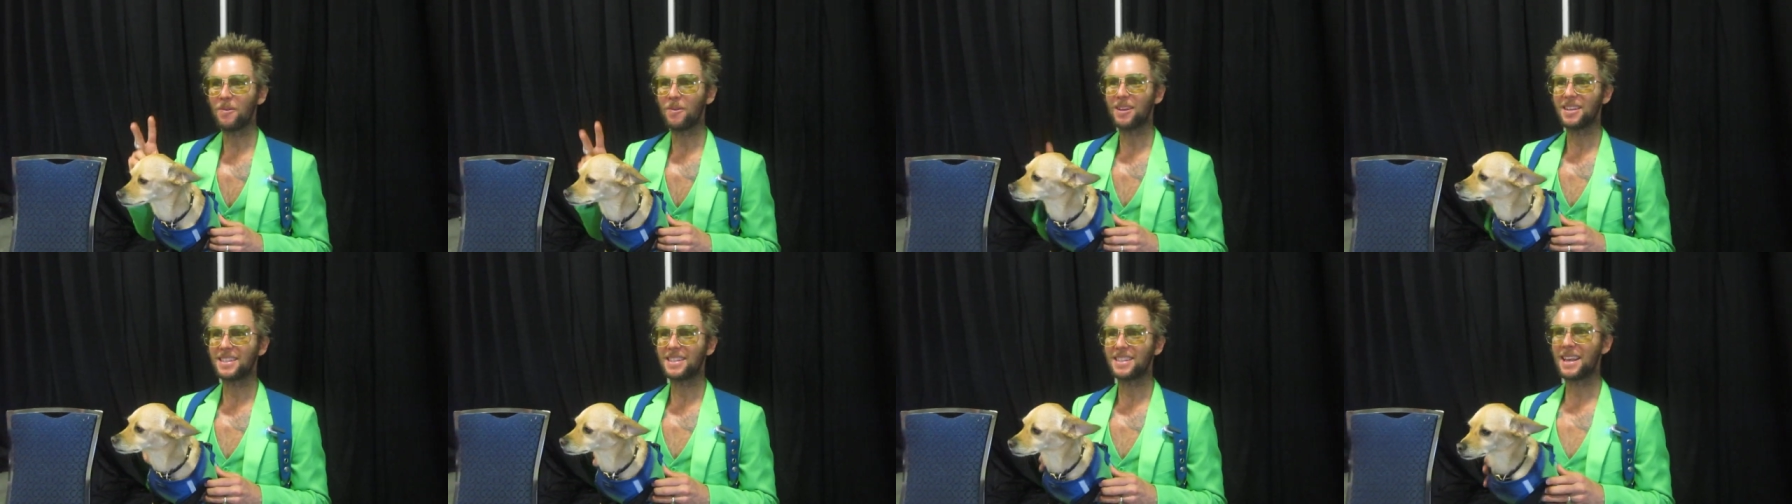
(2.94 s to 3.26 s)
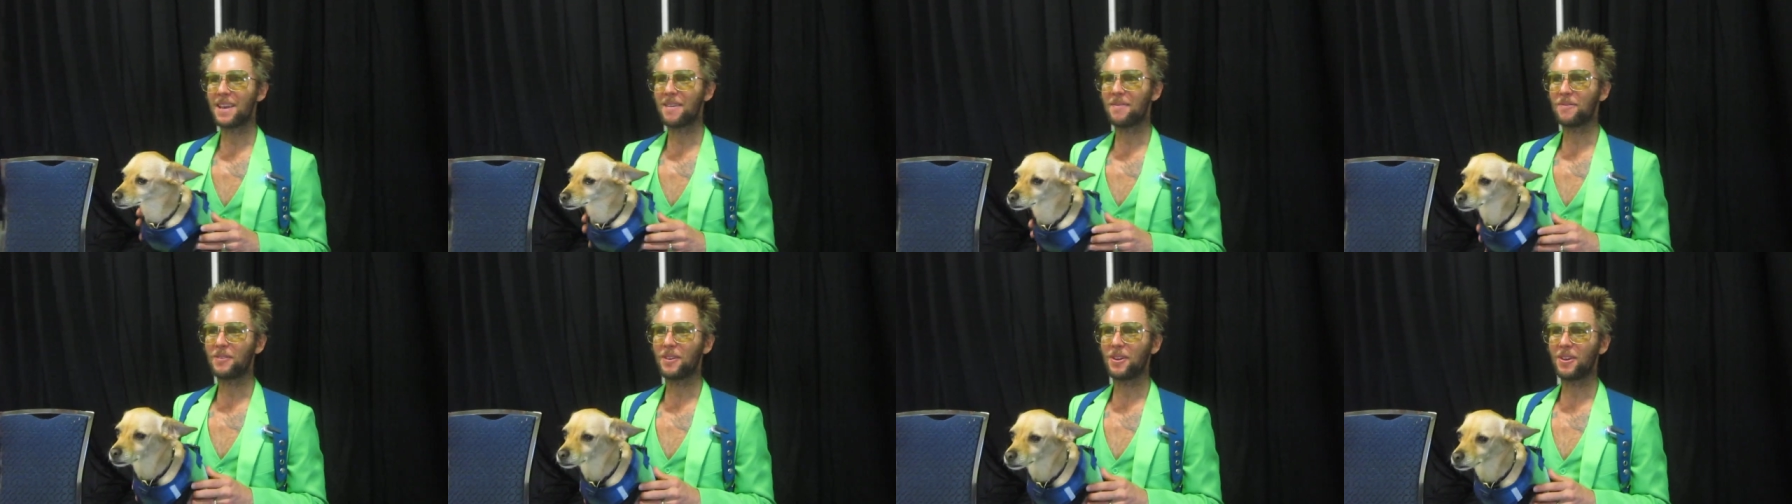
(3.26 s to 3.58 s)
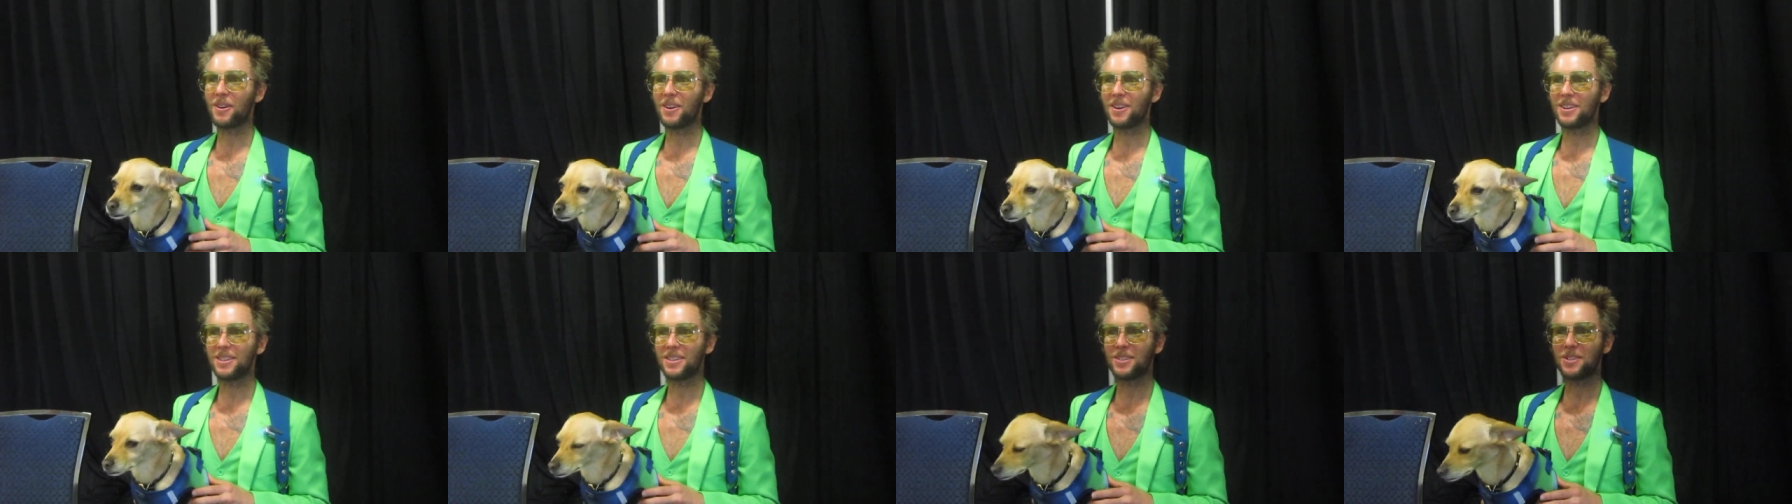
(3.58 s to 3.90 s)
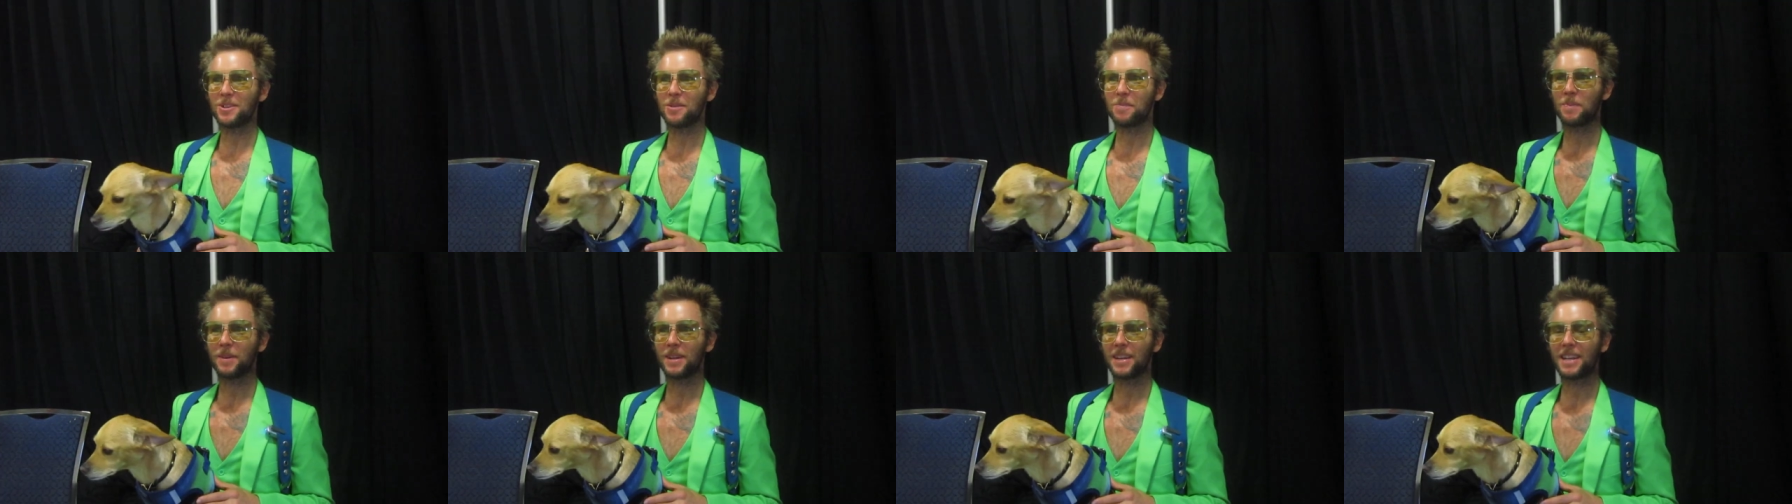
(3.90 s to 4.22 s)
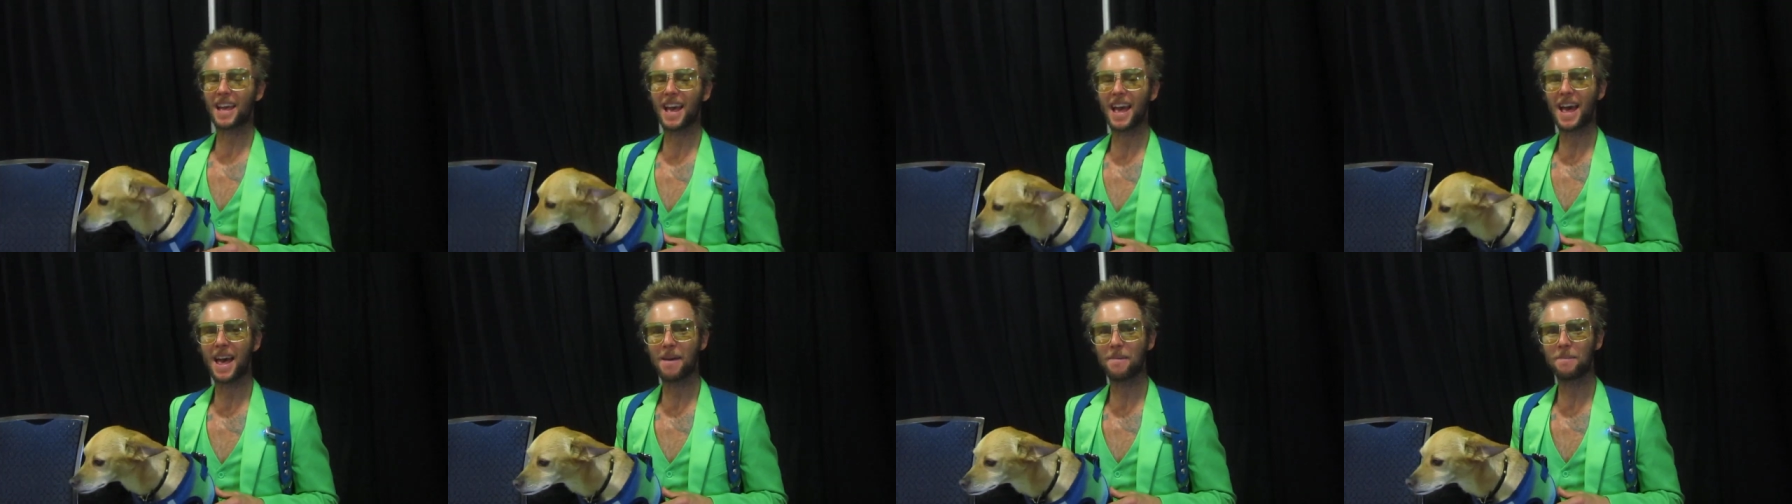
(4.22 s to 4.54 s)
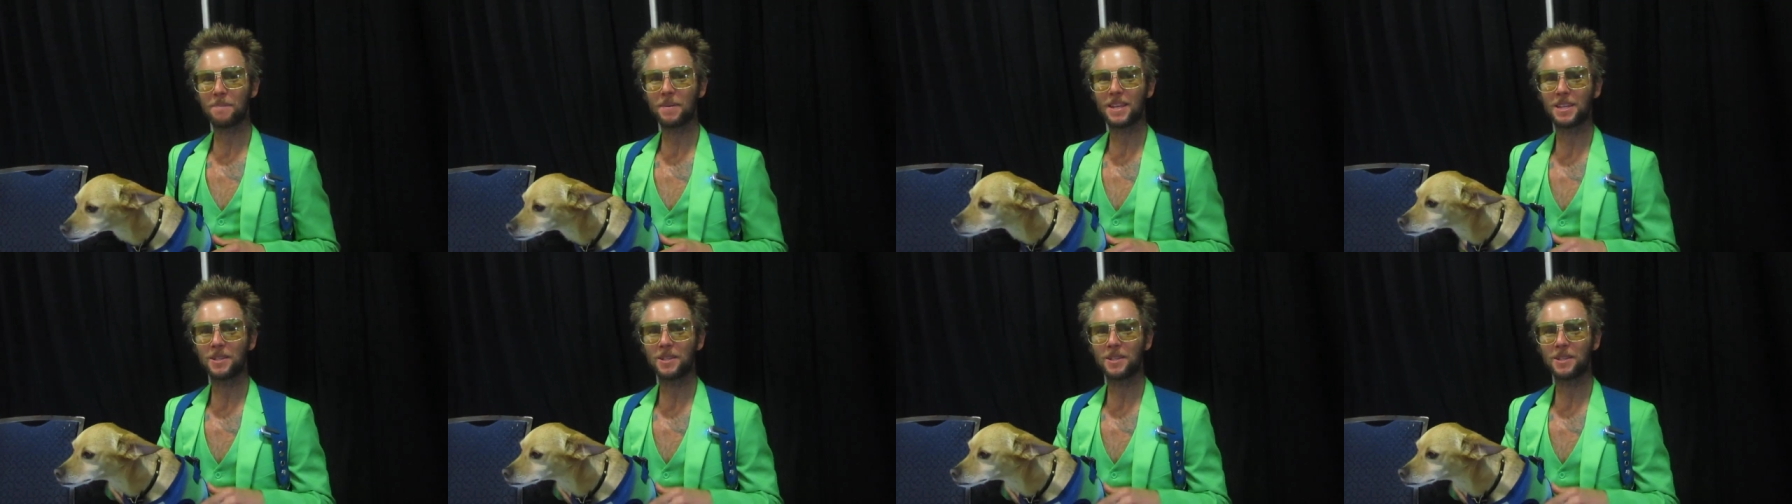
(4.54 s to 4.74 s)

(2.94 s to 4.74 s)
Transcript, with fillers: what's up, Florida SuperCon?